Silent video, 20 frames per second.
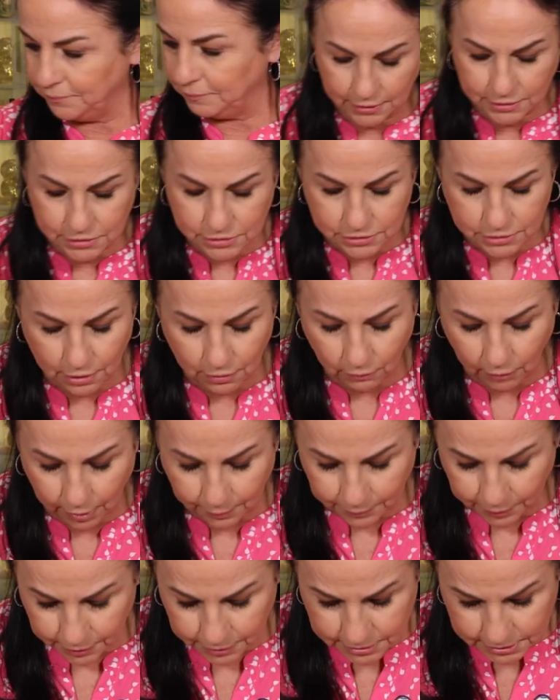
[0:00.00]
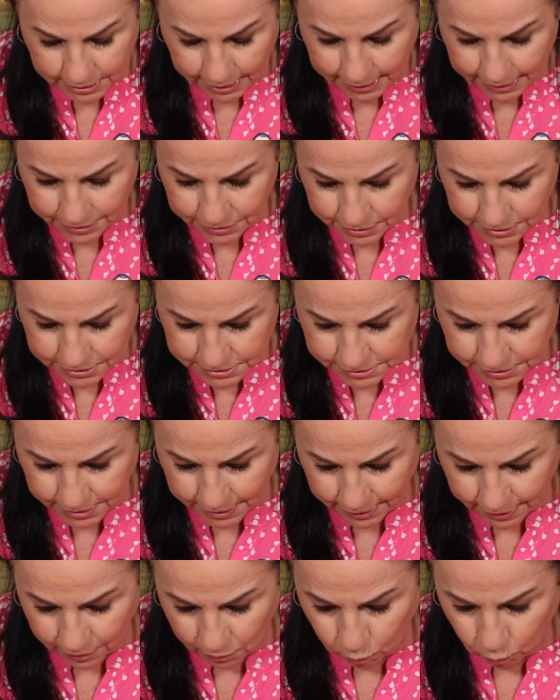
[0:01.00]
And so I'm gonna take these
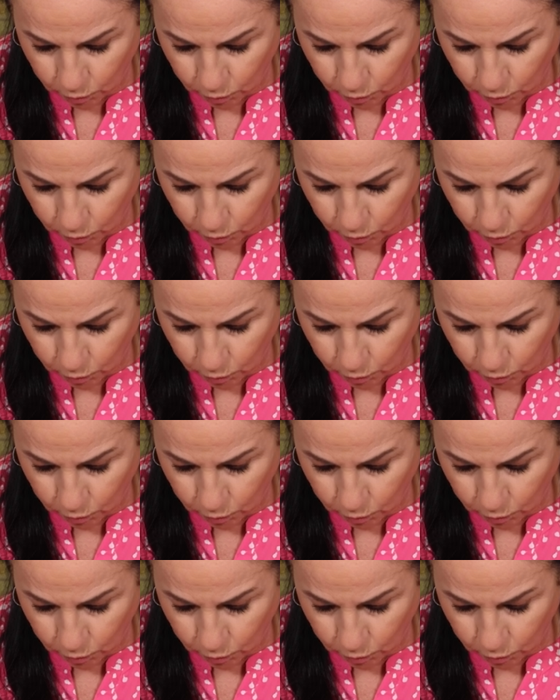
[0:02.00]
there.